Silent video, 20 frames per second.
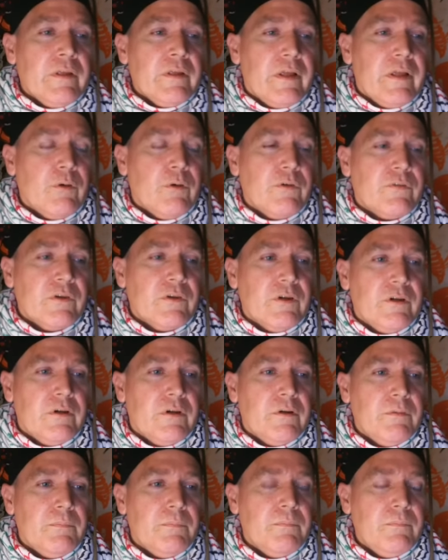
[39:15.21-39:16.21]
And it was
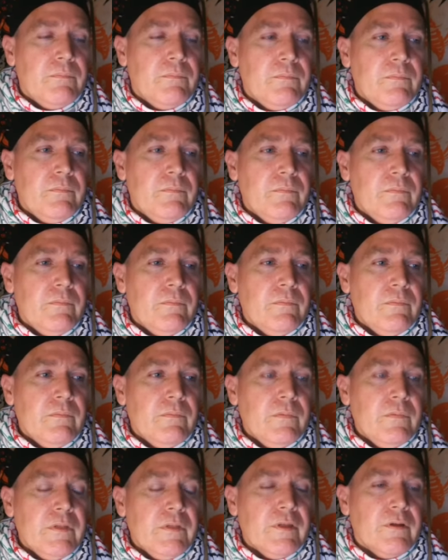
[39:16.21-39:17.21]
you
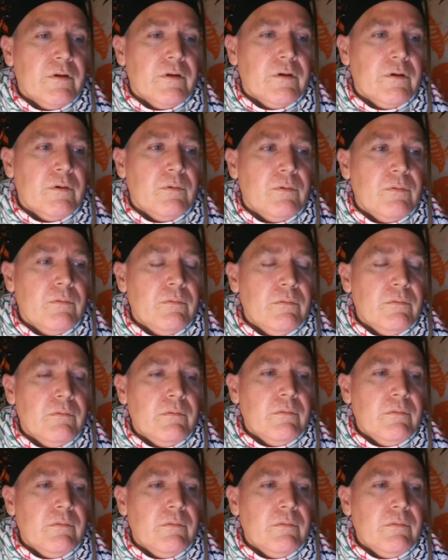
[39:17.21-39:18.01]
know,